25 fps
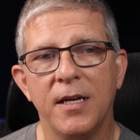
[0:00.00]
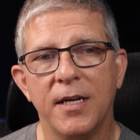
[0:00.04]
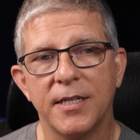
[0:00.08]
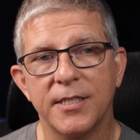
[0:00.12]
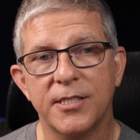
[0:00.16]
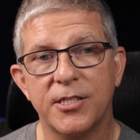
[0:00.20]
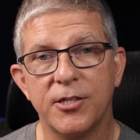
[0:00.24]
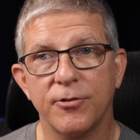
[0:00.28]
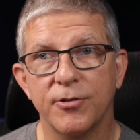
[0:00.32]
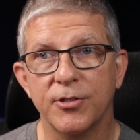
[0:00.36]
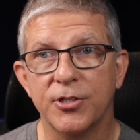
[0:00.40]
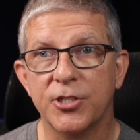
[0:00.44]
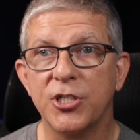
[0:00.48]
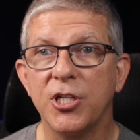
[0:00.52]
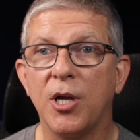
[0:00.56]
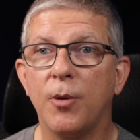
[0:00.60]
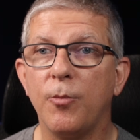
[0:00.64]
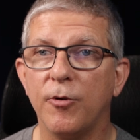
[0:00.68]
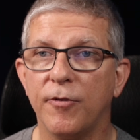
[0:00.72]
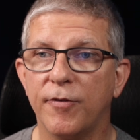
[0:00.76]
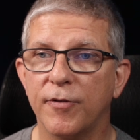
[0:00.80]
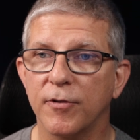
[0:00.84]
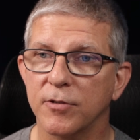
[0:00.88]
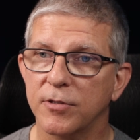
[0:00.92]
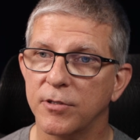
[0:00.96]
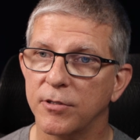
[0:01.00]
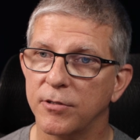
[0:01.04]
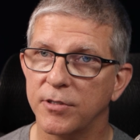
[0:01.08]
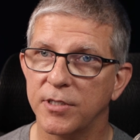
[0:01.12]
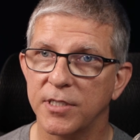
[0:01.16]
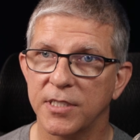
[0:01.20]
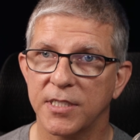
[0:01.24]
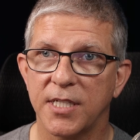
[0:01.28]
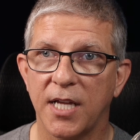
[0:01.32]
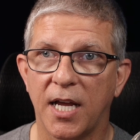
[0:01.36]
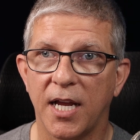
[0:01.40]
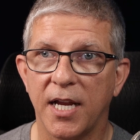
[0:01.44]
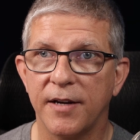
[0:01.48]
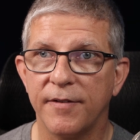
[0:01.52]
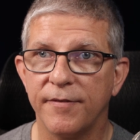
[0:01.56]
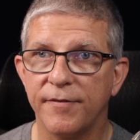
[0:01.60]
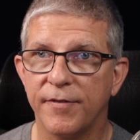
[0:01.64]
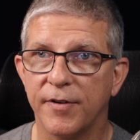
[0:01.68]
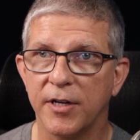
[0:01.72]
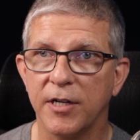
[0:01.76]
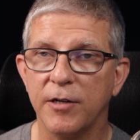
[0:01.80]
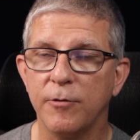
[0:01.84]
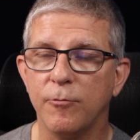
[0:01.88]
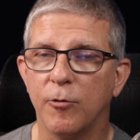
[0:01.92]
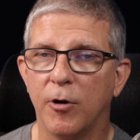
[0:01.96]
And so the subwoofers are designed
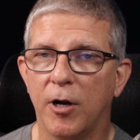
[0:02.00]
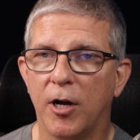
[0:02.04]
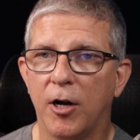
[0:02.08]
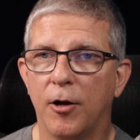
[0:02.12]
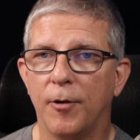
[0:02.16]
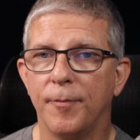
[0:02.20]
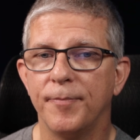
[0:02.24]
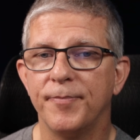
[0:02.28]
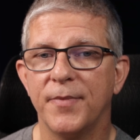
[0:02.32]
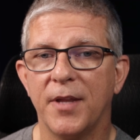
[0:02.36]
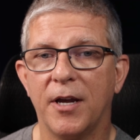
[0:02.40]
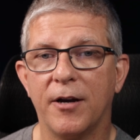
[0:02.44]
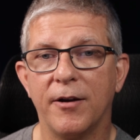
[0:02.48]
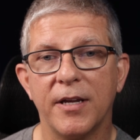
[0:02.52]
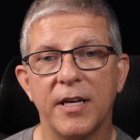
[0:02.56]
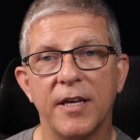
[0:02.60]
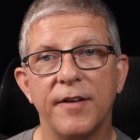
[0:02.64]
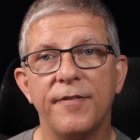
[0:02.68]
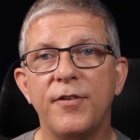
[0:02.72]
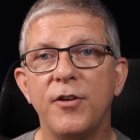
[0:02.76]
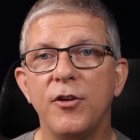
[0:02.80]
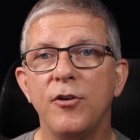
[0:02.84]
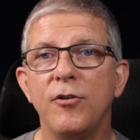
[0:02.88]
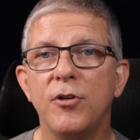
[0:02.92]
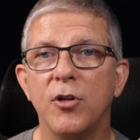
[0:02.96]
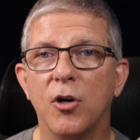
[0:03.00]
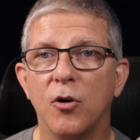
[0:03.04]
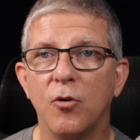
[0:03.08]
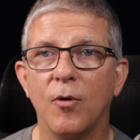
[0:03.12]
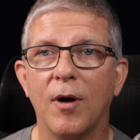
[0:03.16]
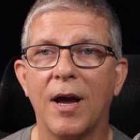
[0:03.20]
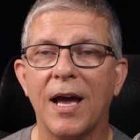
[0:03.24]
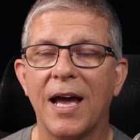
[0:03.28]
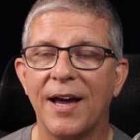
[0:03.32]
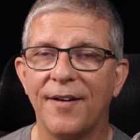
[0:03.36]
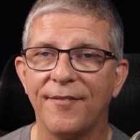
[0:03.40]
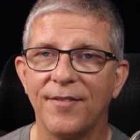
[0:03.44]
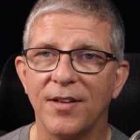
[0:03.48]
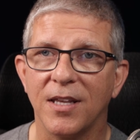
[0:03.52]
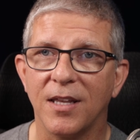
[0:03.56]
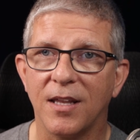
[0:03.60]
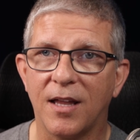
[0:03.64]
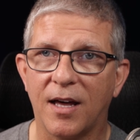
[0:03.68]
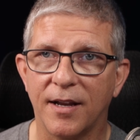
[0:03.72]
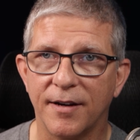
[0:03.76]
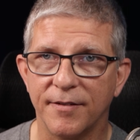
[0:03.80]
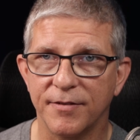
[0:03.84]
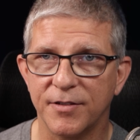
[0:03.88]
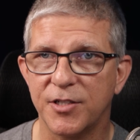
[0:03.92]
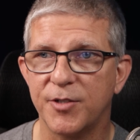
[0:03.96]
very well. Now, if you don't have a
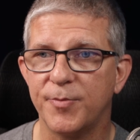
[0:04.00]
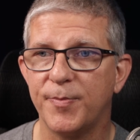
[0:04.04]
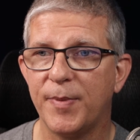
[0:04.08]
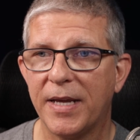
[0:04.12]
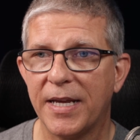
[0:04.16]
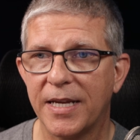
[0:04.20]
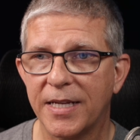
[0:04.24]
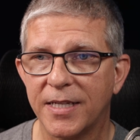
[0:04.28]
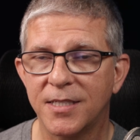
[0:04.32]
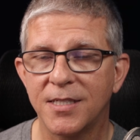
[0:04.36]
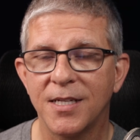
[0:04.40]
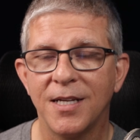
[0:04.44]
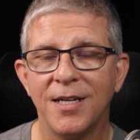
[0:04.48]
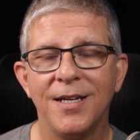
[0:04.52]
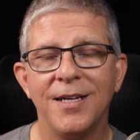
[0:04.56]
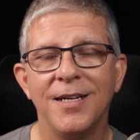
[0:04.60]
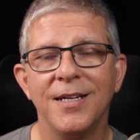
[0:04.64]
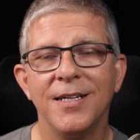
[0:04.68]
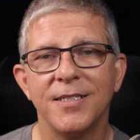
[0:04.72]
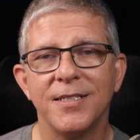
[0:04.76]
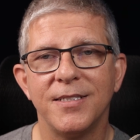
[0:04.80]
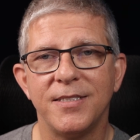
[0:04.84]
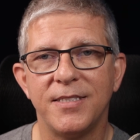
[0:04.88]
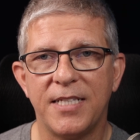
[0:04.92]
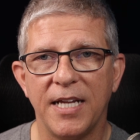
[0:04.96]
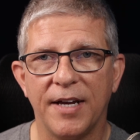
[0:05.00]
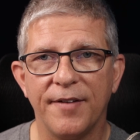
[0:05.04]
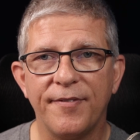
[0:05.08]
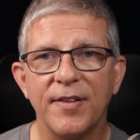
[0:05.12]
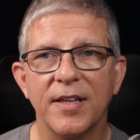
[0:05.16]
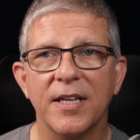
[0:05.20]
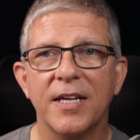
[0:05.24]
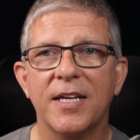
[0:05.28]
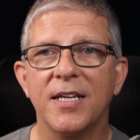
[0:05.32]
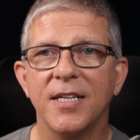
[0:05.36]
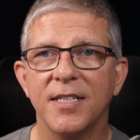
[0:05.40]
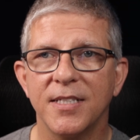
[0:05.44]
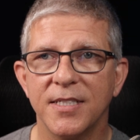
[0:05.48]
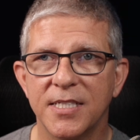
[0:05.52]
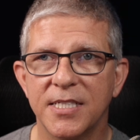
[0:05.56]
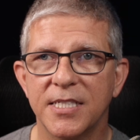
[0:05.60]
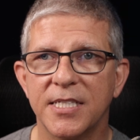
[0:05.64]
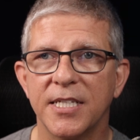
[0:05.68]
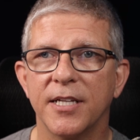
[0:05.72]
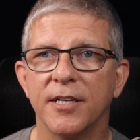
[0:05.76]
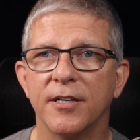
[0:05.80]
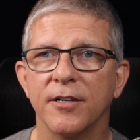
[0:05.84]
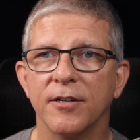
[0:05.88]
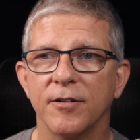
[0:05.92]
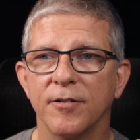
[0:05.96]
lot of space, definitely
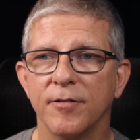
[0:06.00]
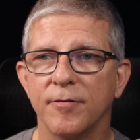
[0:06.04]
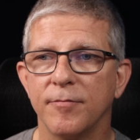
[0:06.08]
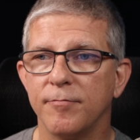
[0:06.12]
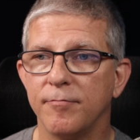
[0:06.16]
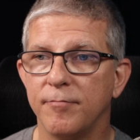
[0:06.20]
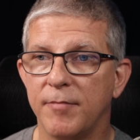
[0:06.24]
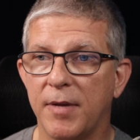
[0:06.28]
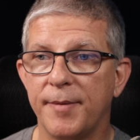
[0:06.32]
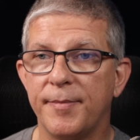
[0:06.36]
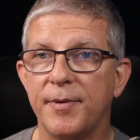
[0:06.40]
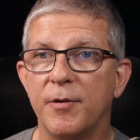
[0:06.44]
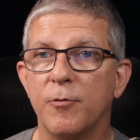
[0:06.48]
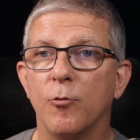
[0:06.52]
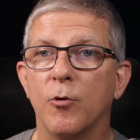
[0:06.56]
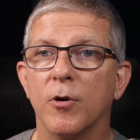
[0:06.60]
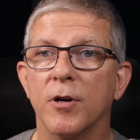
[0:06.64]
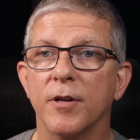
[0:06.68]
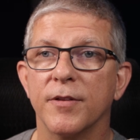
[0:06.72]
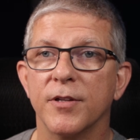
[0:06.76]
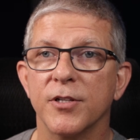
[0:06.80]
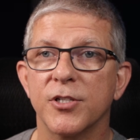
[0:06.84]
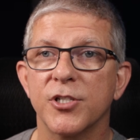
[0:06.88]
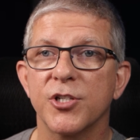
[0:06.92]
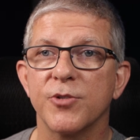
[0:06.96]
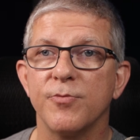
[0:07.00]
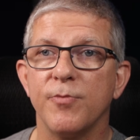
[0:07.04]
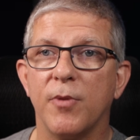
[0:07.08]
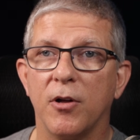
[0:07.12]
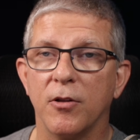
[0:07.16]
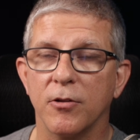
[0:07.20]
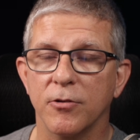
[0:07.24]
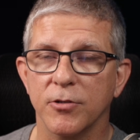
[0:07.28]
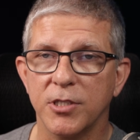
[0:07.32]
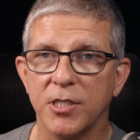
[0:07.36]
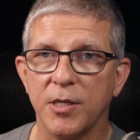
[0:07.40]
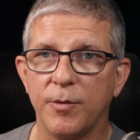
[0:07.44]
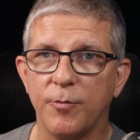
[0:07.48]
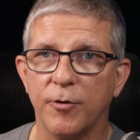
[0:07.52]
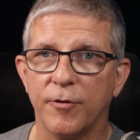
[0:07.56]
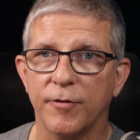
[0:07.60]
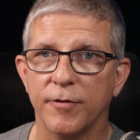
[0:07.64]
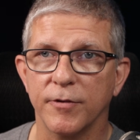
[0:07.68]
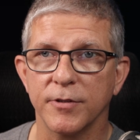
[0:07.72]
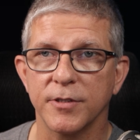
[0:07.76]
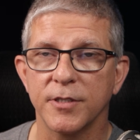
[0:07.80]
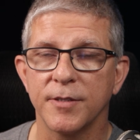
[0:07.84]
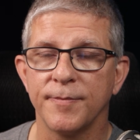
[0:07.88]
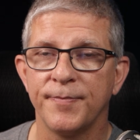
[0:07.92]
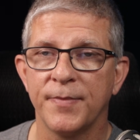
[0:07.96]
consider maybe one of the smaller
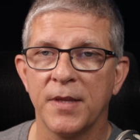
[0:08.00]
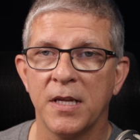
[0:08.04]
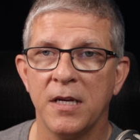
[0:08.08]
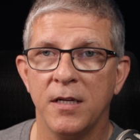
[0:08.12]
subwoofers.